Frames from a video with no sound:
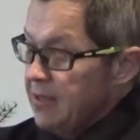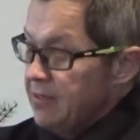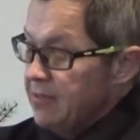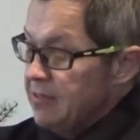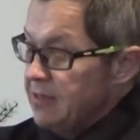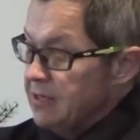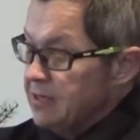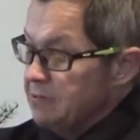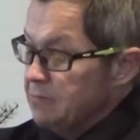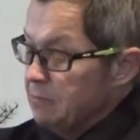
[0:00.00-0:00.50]

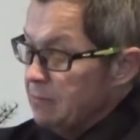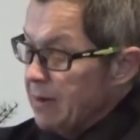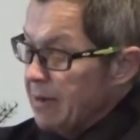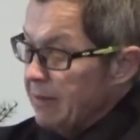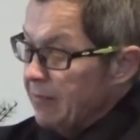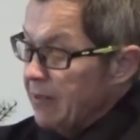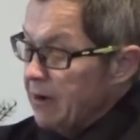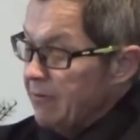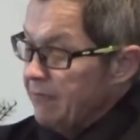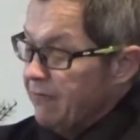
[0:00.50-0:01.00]
This
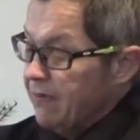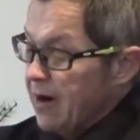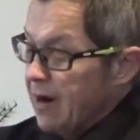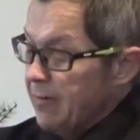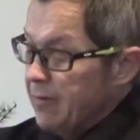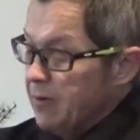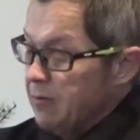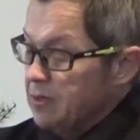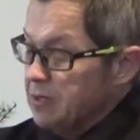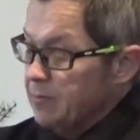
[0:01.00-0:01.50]
method of
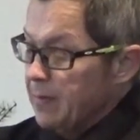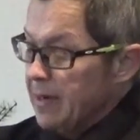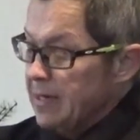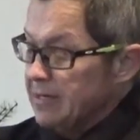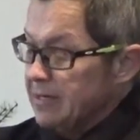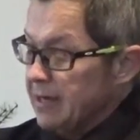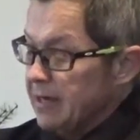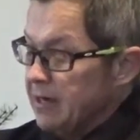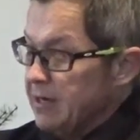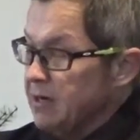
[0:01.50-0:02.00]
farming was
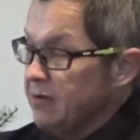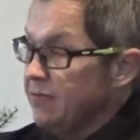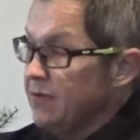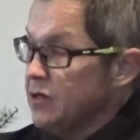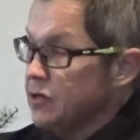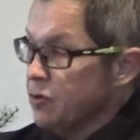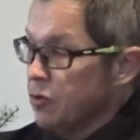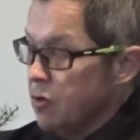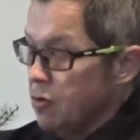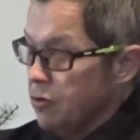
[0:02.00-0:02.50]
based on
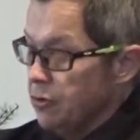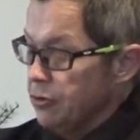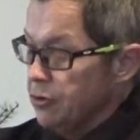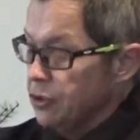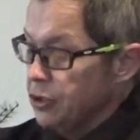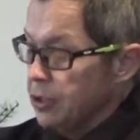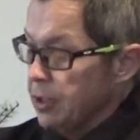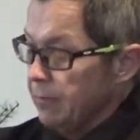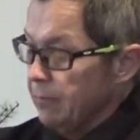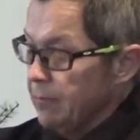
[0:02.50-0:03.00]
individual
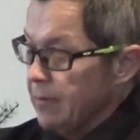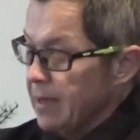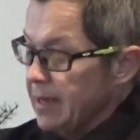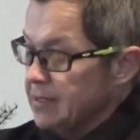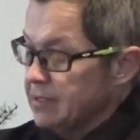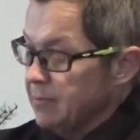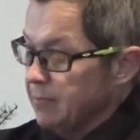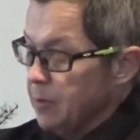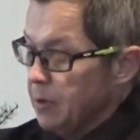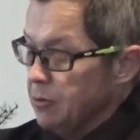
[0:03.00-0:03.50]
ownership,
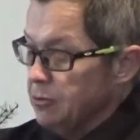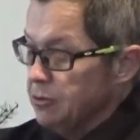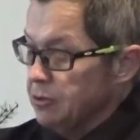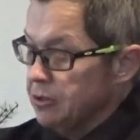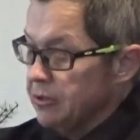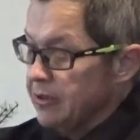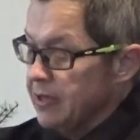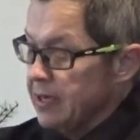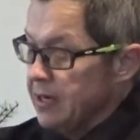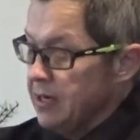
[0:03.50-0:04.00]
as opposed
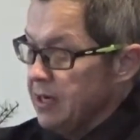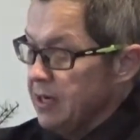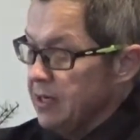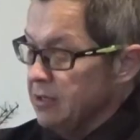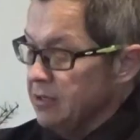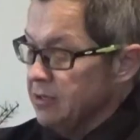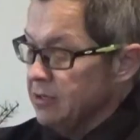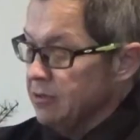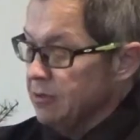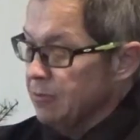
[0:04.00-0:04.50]
to the
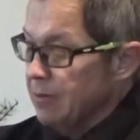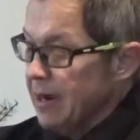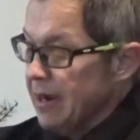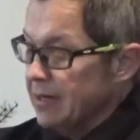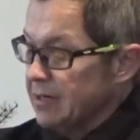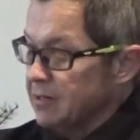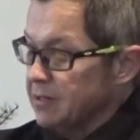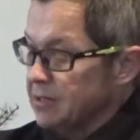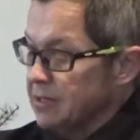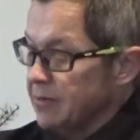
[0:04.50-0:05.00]
Indians who
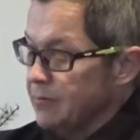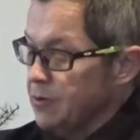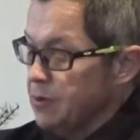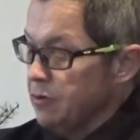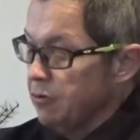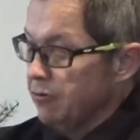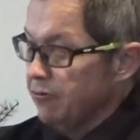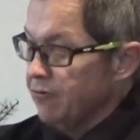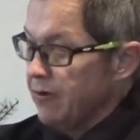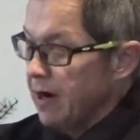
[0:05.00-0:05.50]
practiced
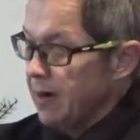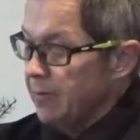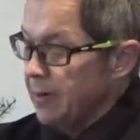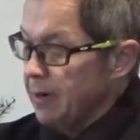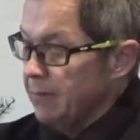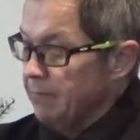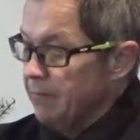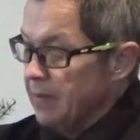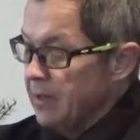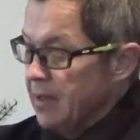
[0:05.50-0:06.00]
communal
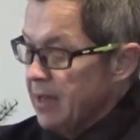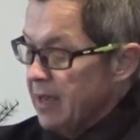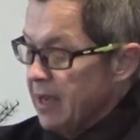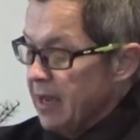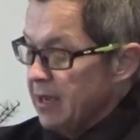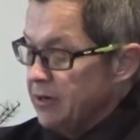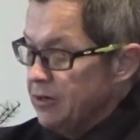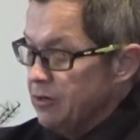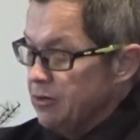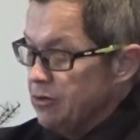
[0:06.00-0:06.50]
farming,
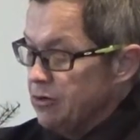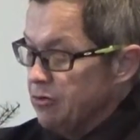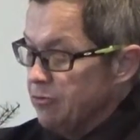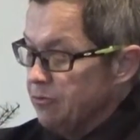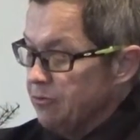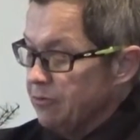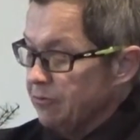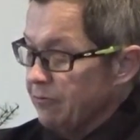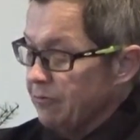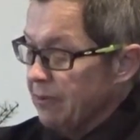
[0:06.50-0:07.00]
and to
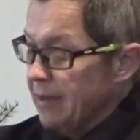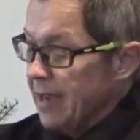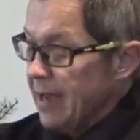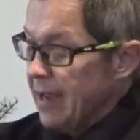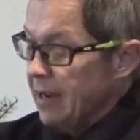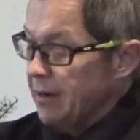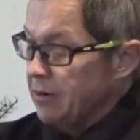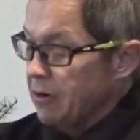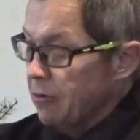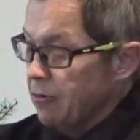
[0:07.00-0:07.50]
whom
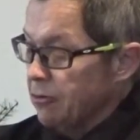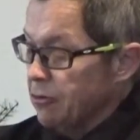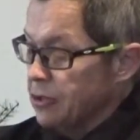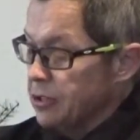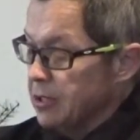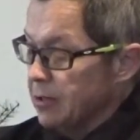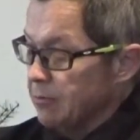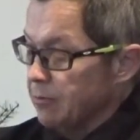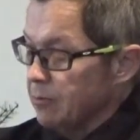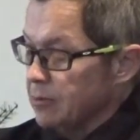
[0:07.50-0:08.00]
land
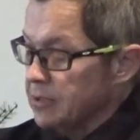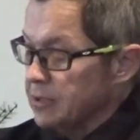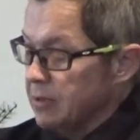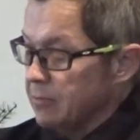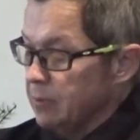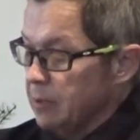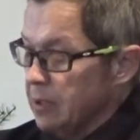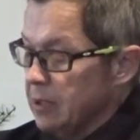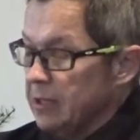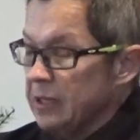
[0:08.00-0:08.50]
ownership was a
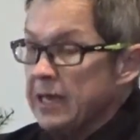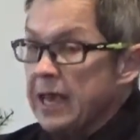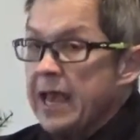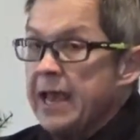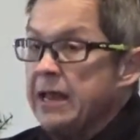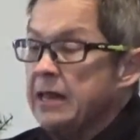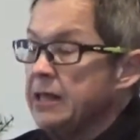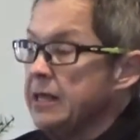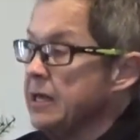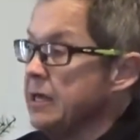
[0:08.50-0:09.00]
completely
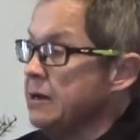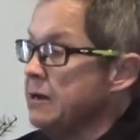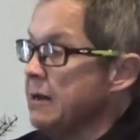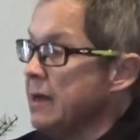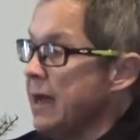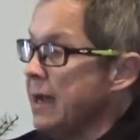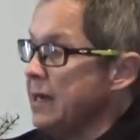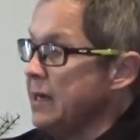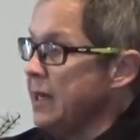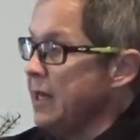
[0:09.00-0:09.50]
alien
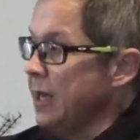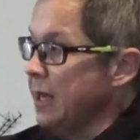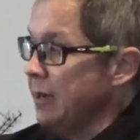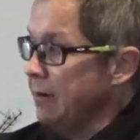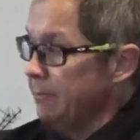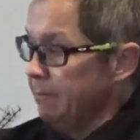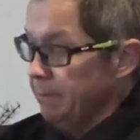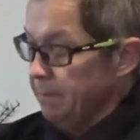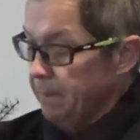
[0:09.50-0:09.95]
idea.